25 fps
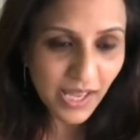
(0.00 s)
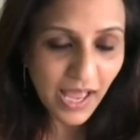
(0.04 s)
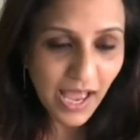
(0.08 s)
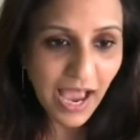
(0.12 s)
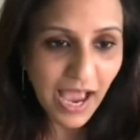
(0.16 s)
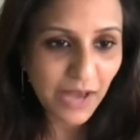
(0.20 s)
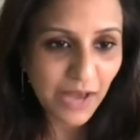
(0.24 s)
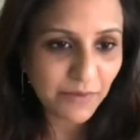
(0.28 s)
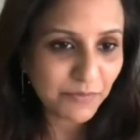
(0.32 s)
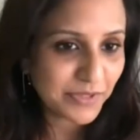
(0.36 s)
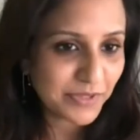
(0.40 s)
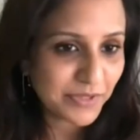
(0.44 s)

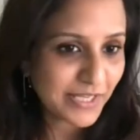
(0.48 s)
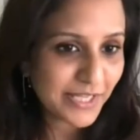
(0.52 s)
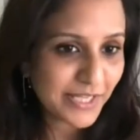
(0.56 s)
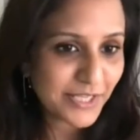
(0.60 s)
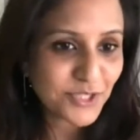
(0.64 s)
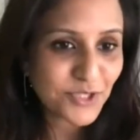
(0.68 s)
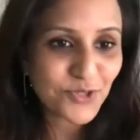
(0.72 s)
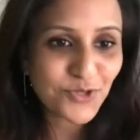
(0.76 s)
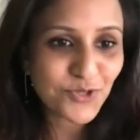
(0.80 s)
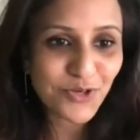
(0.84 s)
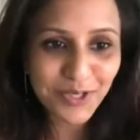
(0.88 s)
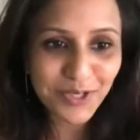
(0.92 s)
and with an
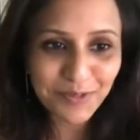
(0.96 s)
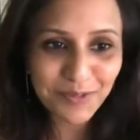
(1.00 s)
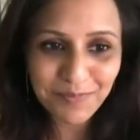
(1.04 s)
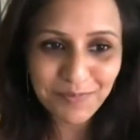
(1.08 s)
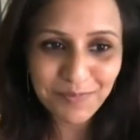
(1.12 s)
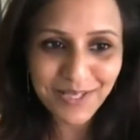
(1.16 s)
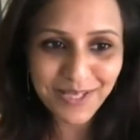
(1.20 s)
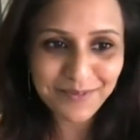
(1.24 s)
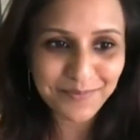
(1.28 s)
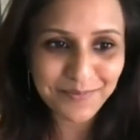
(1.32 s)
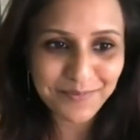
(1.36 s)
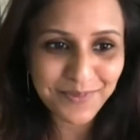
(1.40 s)

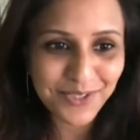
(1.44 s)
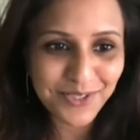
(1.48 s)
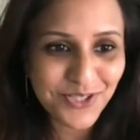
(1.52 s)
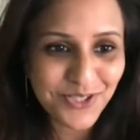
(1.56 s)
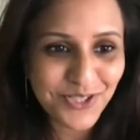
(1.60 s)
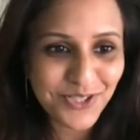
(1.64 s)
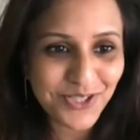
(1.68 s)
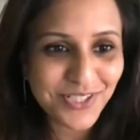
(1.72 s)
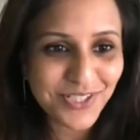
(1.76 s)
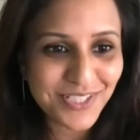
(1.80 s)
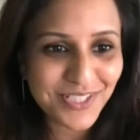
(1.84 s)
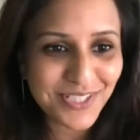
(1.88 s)
extremely
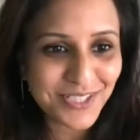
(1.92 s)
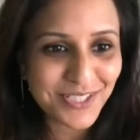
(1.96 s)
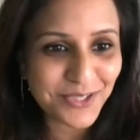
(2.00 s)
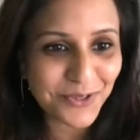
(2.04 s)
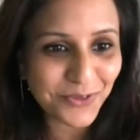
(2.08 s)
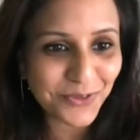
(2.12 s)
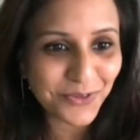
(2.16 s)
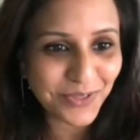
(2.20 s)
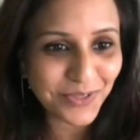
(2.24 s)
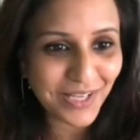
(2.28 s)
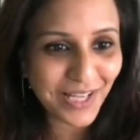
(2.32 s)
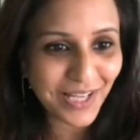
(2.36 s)
ambitious go
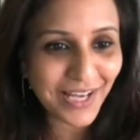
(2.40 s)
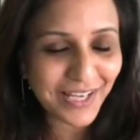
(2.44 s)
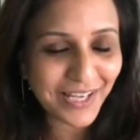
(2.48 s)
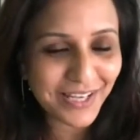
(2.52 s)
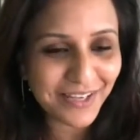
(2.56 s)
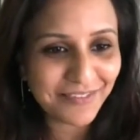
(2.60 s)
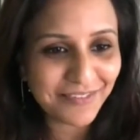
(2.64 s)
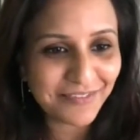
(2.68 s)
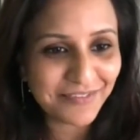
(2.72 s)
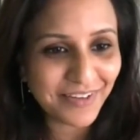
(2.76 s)
live